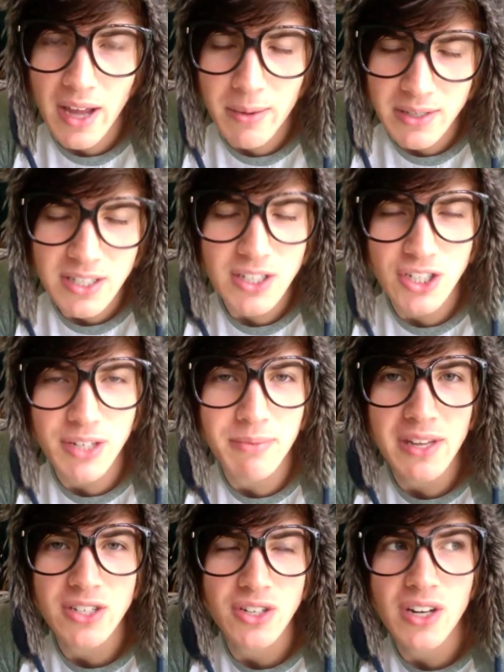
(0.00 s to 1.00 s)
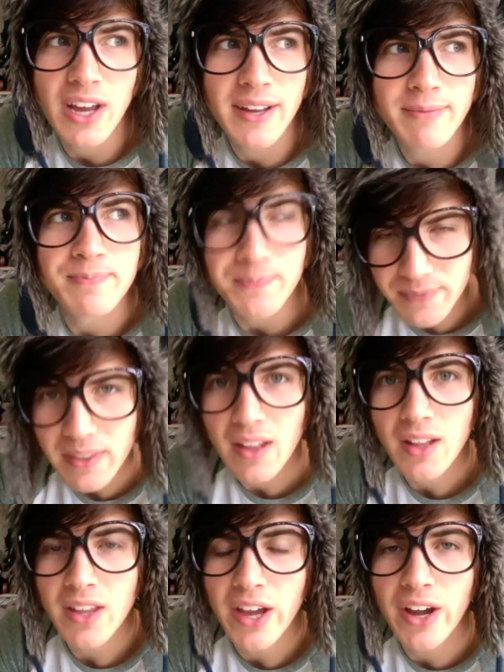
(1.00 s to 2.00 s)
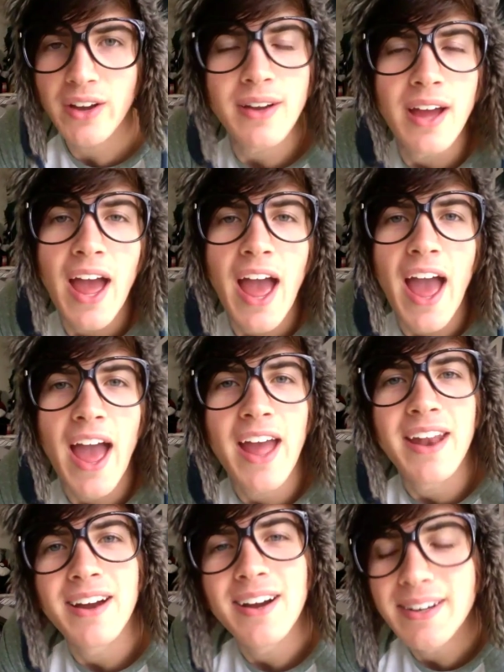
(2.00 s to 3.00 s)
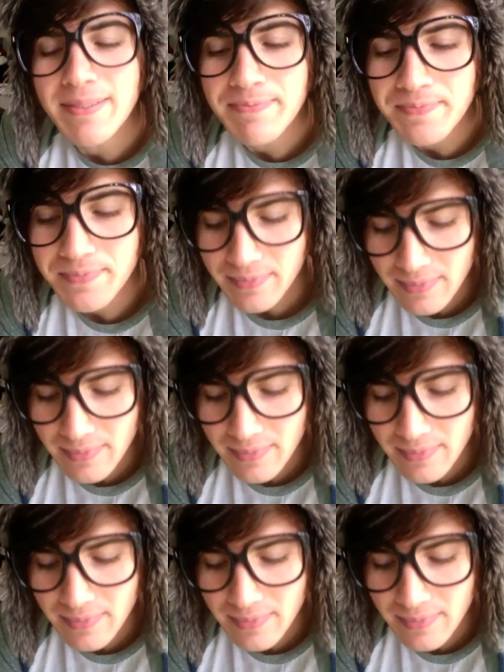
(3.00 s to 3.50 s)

I went to the gym yesterday, there, and um,